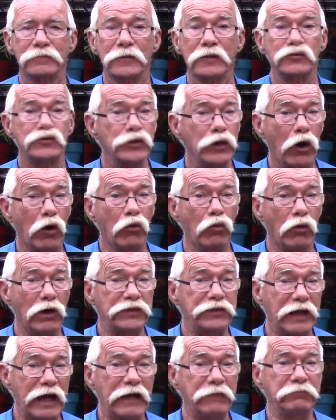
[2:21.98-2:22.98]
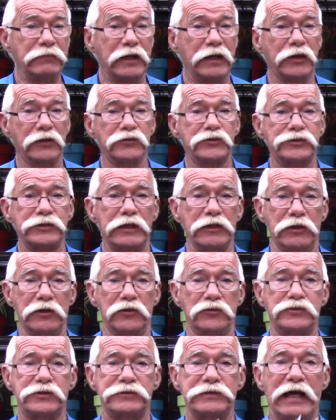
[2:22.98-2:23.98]
So what that means
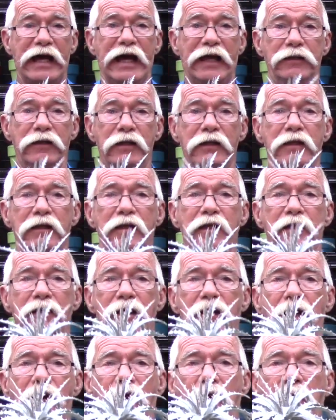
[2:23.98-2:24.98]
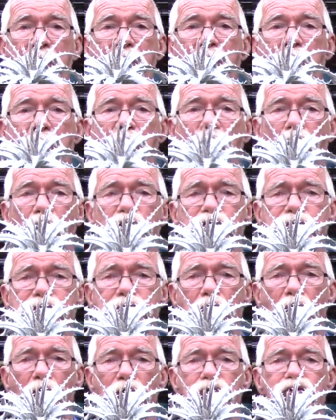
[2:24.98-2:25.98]
is that
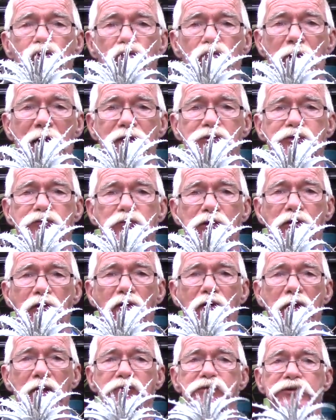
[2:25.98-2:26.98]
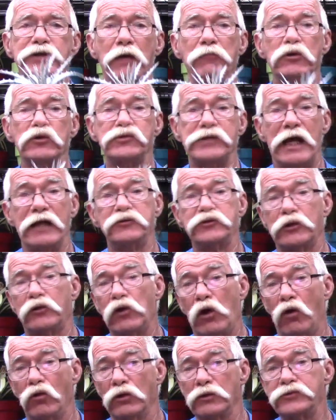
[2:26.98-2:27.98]
most are terrestrial. Some are
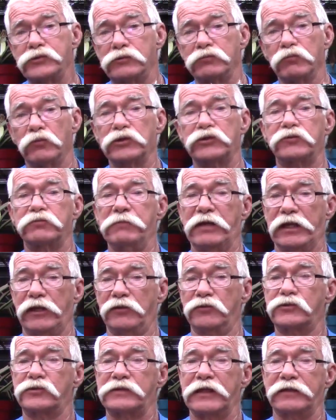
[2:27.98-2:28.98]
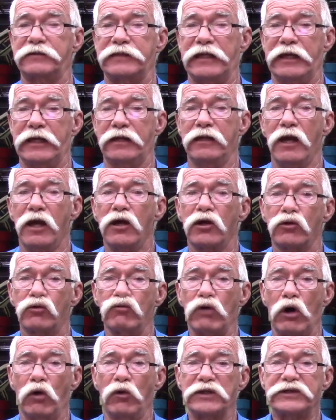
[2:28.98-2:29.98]
saxicolous, which means that they
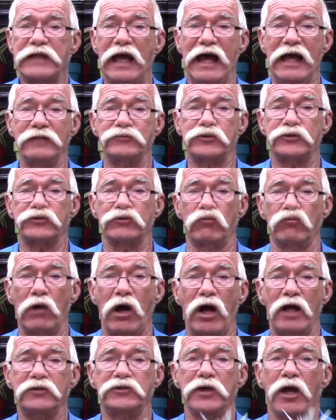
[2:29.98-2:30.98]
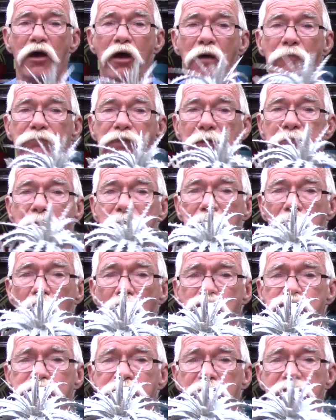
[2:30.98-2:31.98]
grow attached to rocks, but
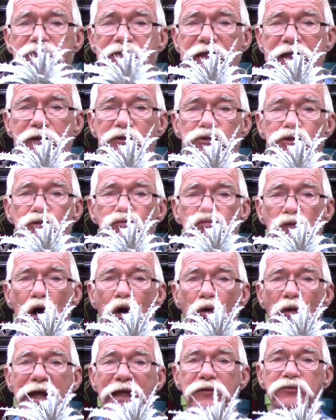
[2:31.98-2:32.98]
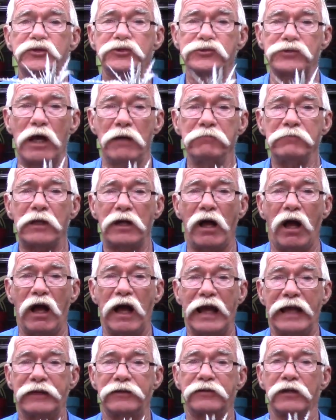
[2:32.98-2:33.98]
most of these grow in some
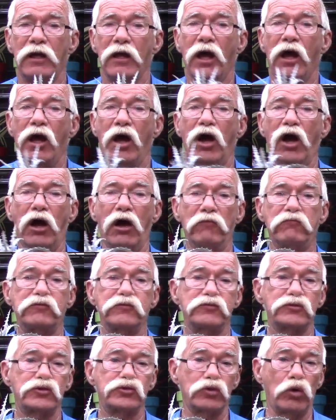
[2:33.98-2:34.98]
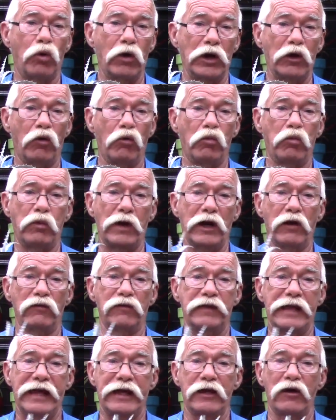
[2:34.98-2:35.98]
kind of soil
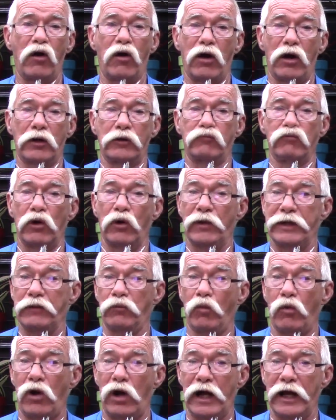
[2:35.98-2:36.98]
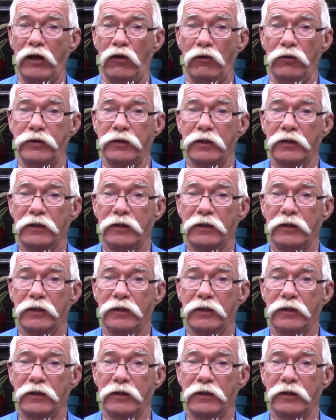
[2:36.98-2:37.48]
where they are growing wild.